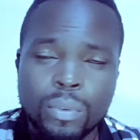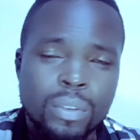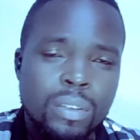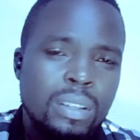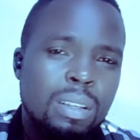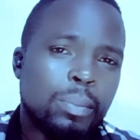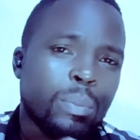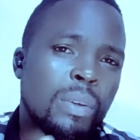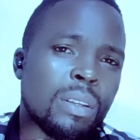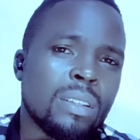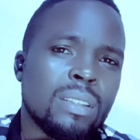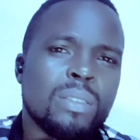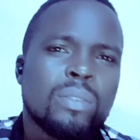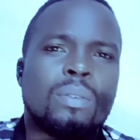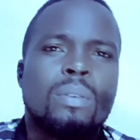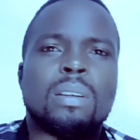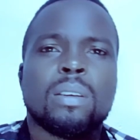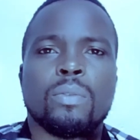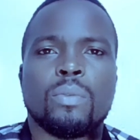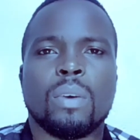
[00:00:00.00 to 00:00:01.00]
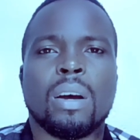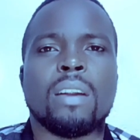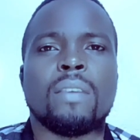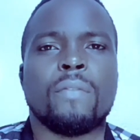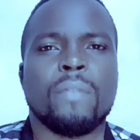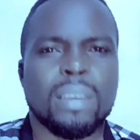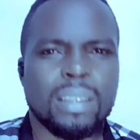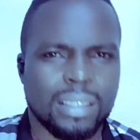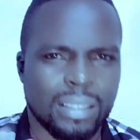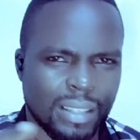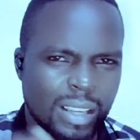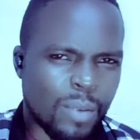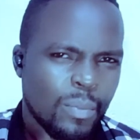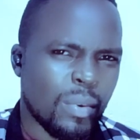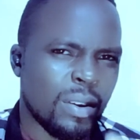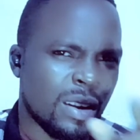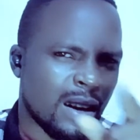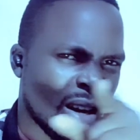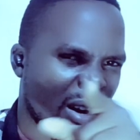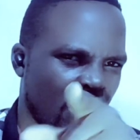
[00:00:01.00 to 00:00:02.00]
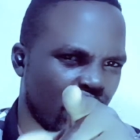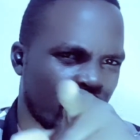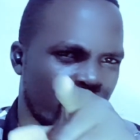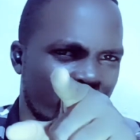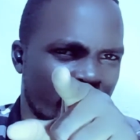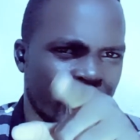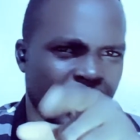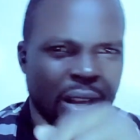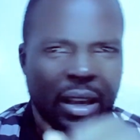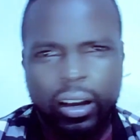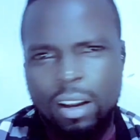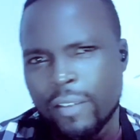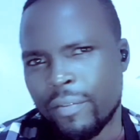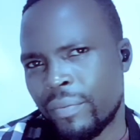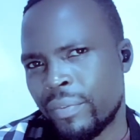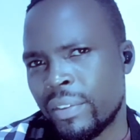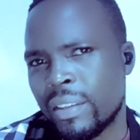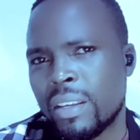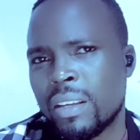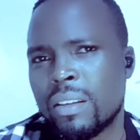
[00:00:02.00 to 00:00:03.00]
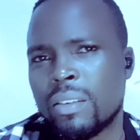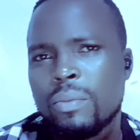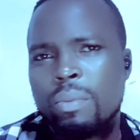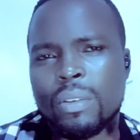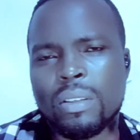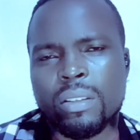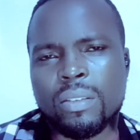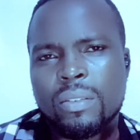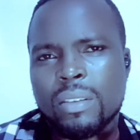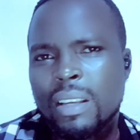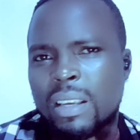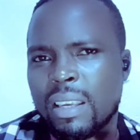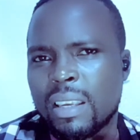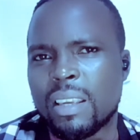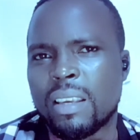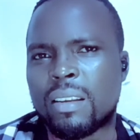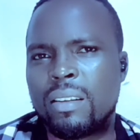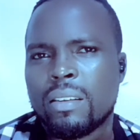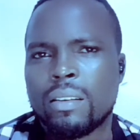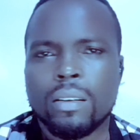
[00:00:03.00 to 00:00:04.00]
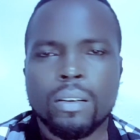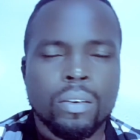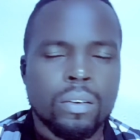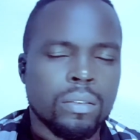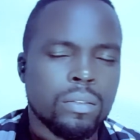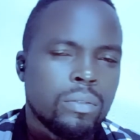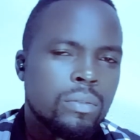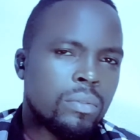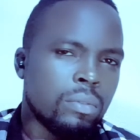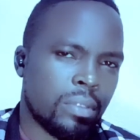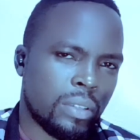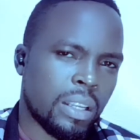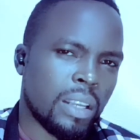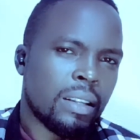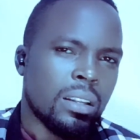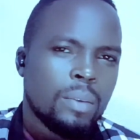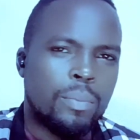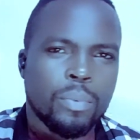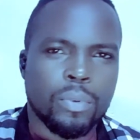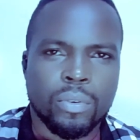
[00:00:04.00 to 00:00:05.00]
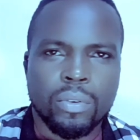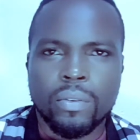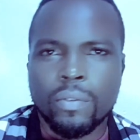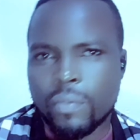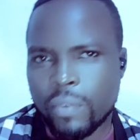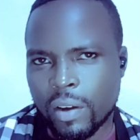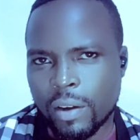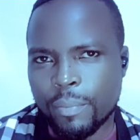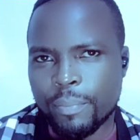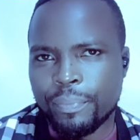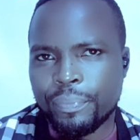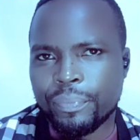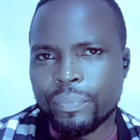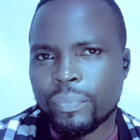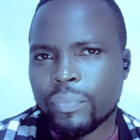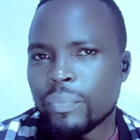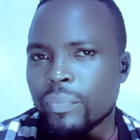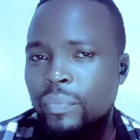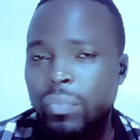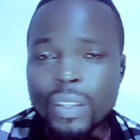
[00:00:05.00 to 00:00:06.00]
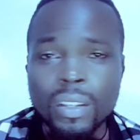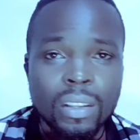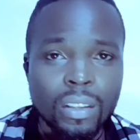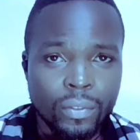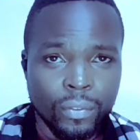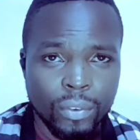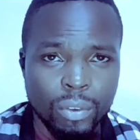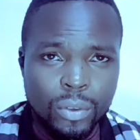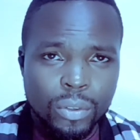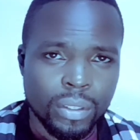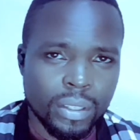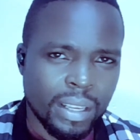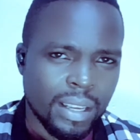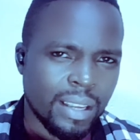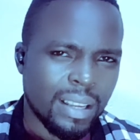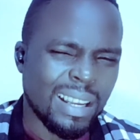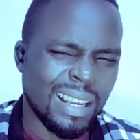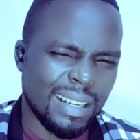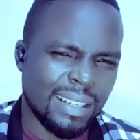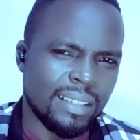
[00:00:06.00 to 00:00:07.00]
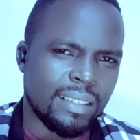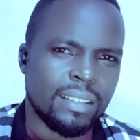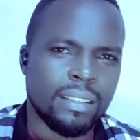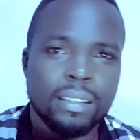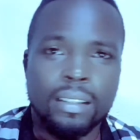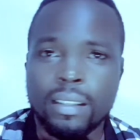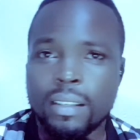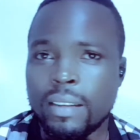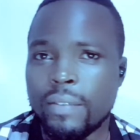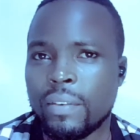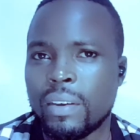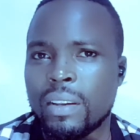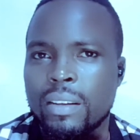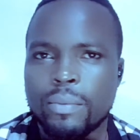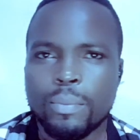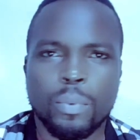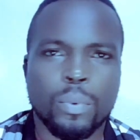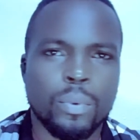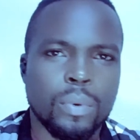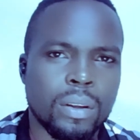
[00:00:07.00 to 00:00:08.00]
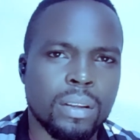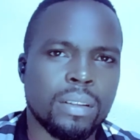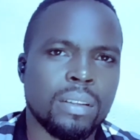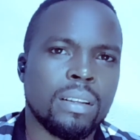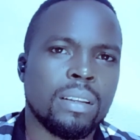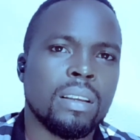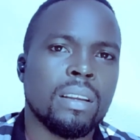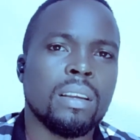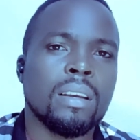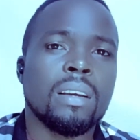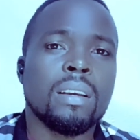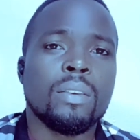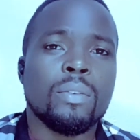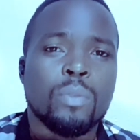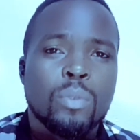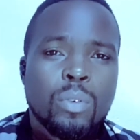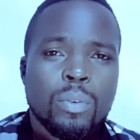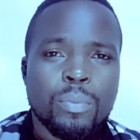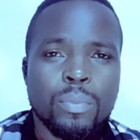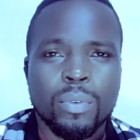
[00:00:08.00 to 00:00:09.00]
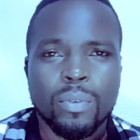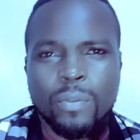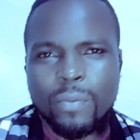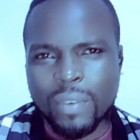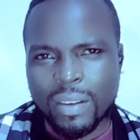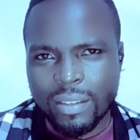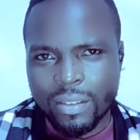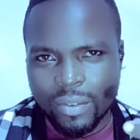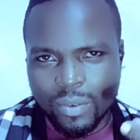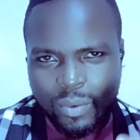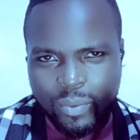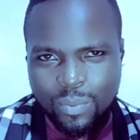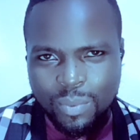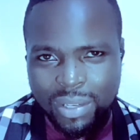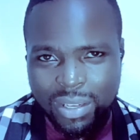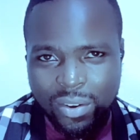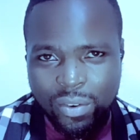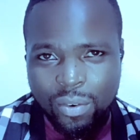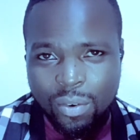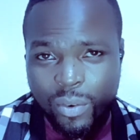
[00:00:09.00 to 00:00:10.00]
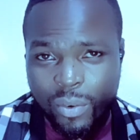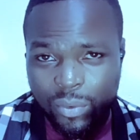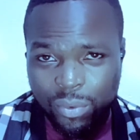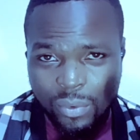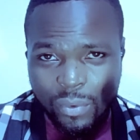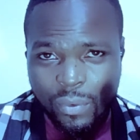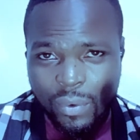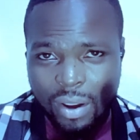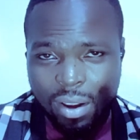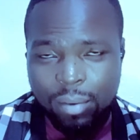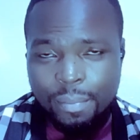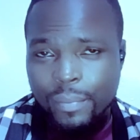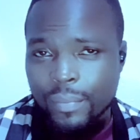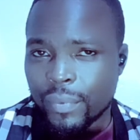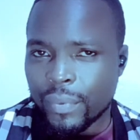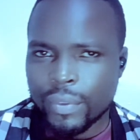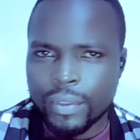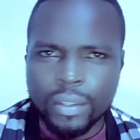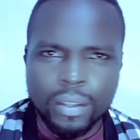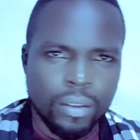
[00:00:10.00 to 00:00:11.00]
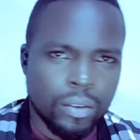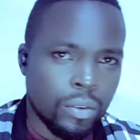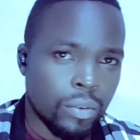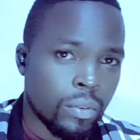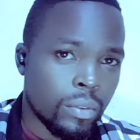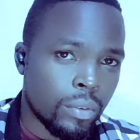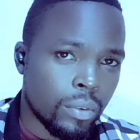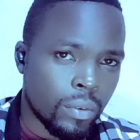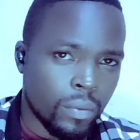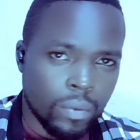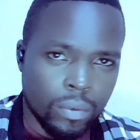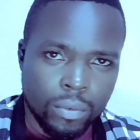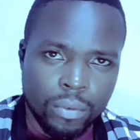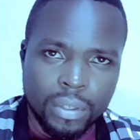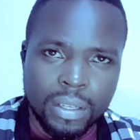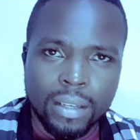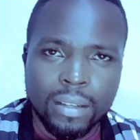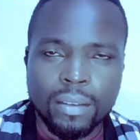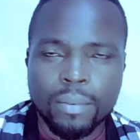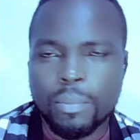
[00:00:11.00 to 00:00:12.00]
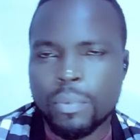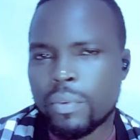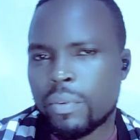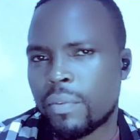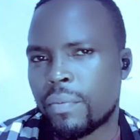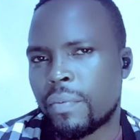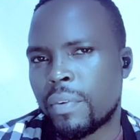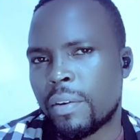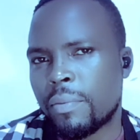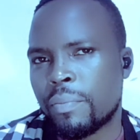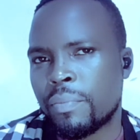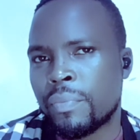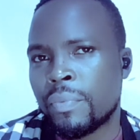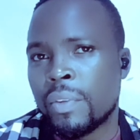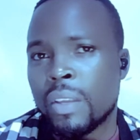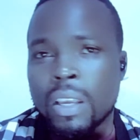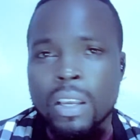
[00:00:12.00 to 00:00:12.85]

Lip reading: I'm here today to advise someone out there who is thinking to start a poultry farm, that before you start even planning to bring your first material on your farm, when you are going to start your poultry farm,